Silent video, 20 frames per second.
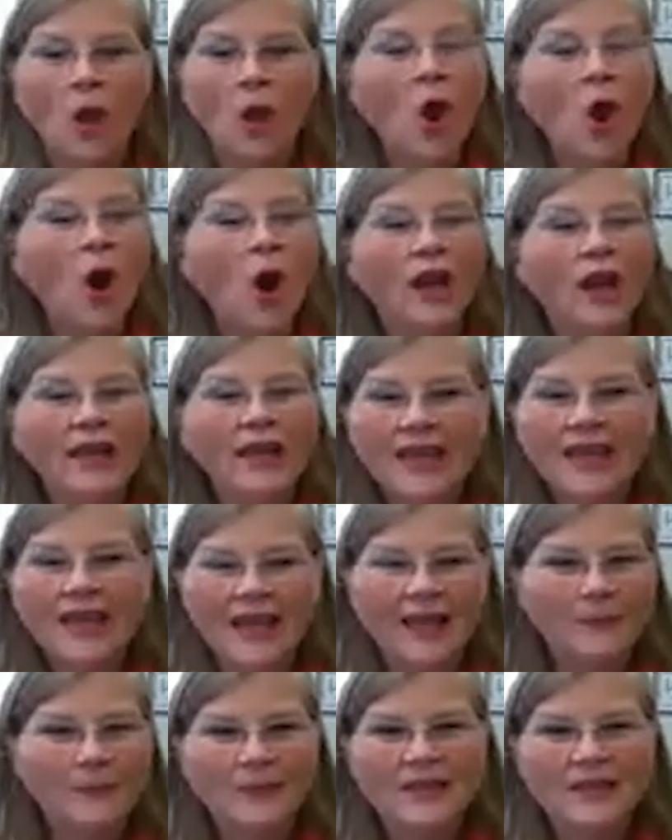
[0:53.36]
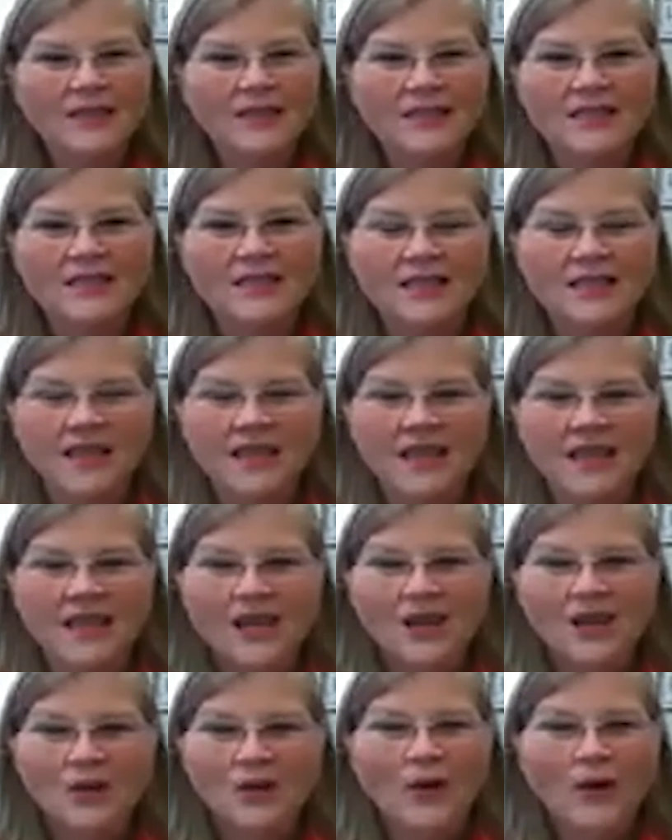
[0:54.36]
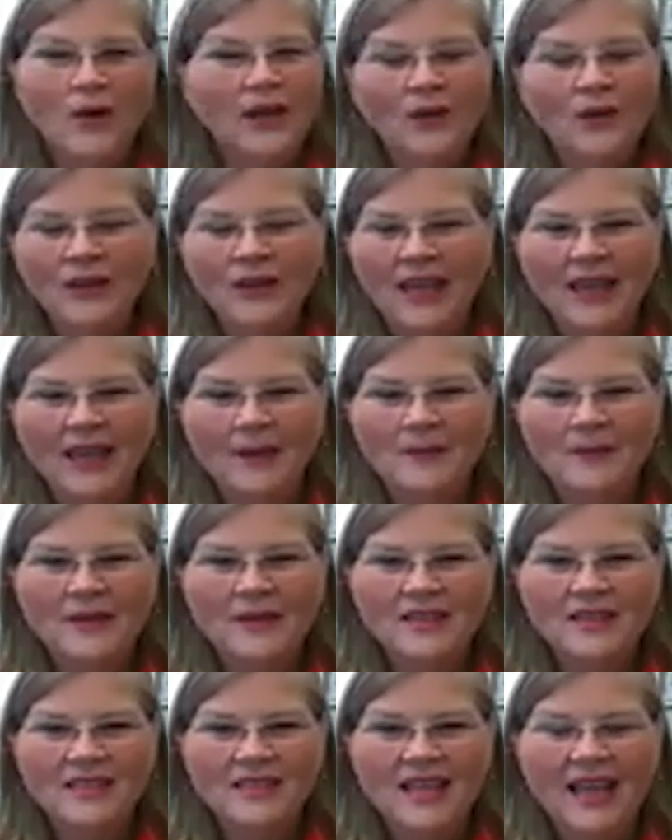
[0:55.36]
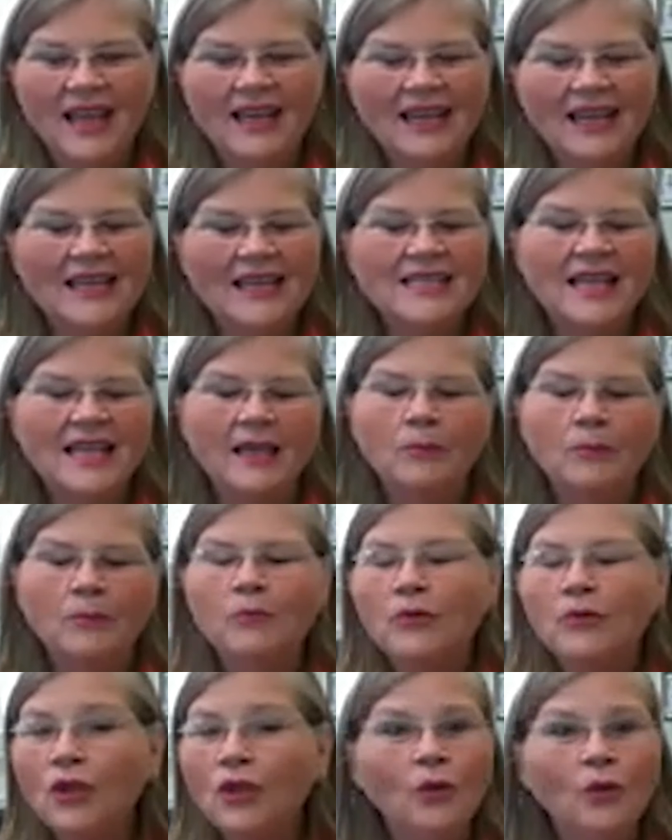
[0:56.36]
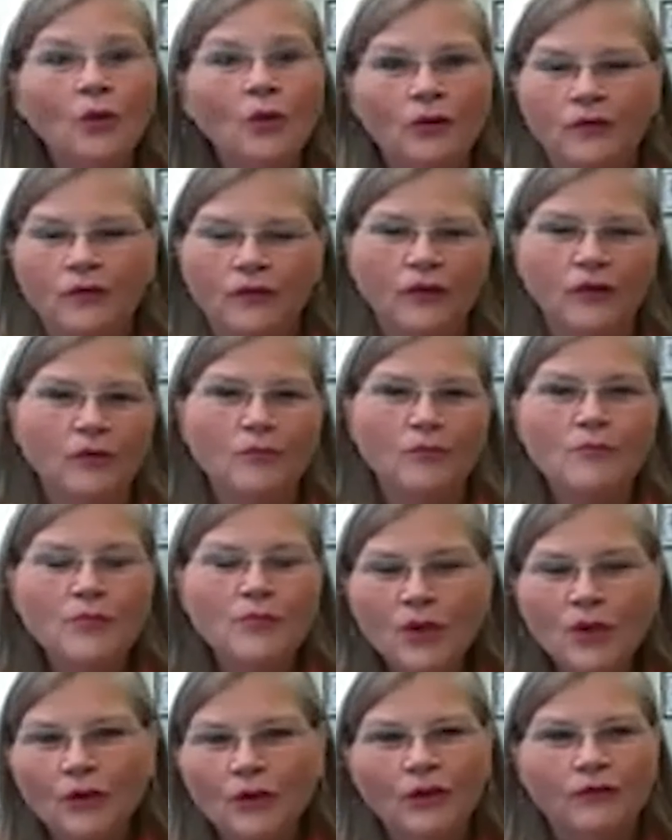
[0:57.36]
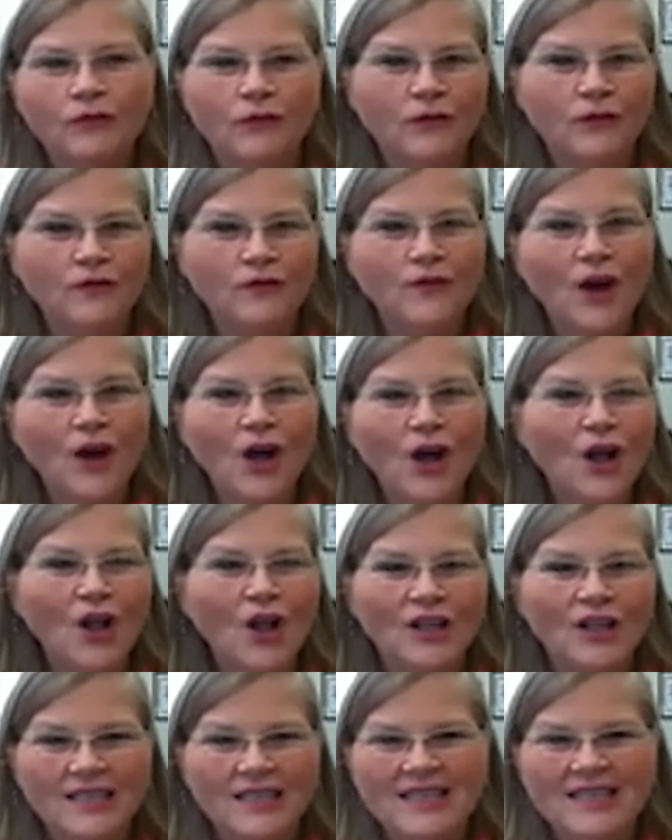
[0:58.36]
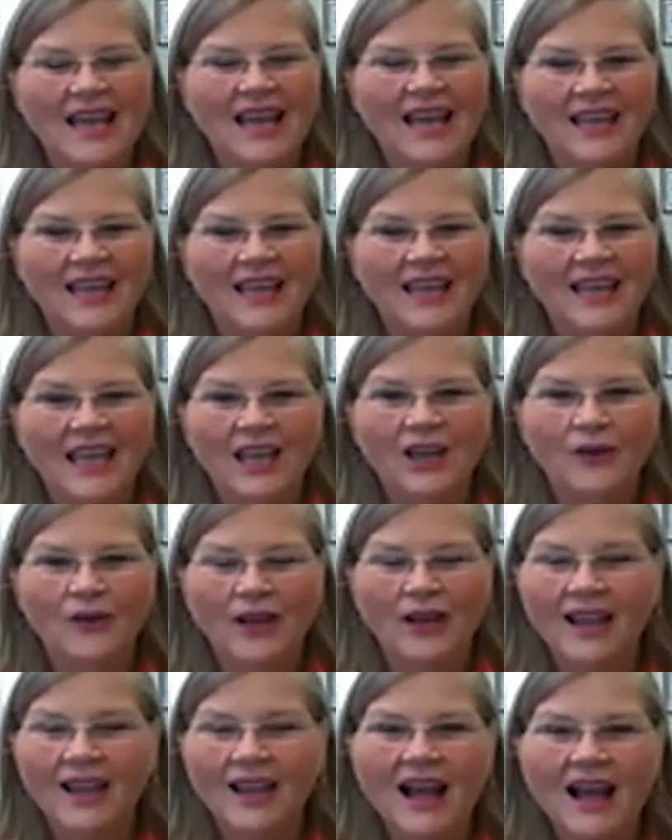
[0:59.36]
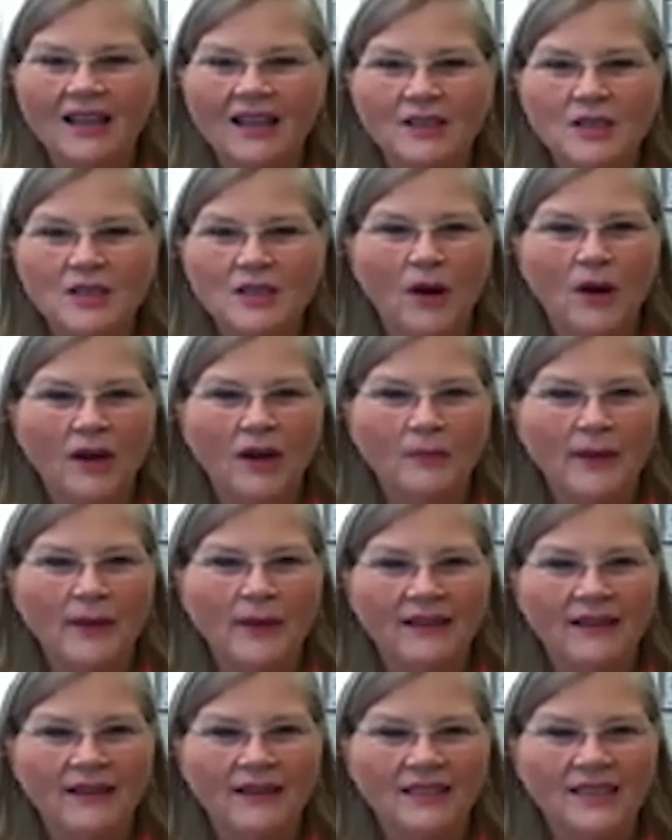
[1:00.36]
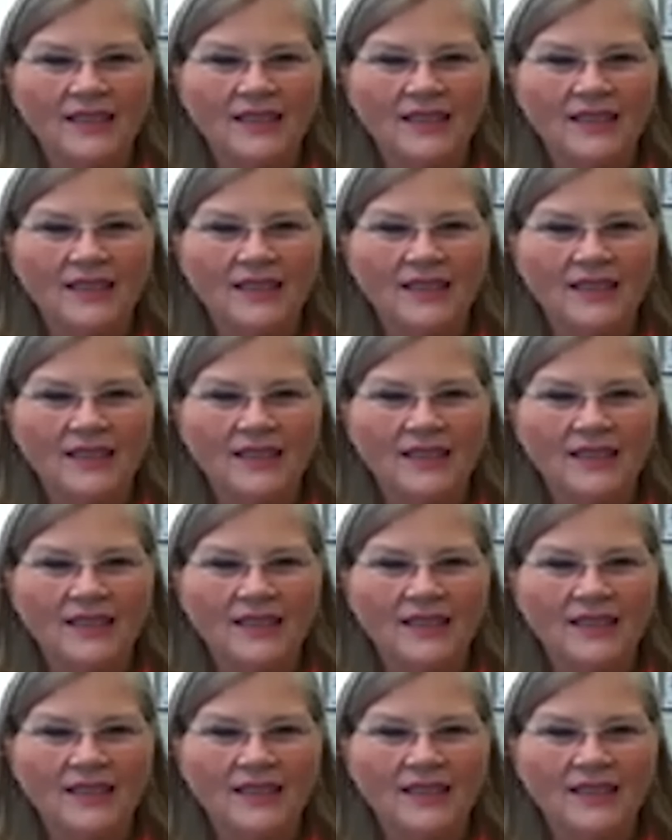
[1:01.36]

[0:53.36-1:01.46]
on campus right on campus. And it is a beautiful, beautiful fall day here in College Park, Maryland.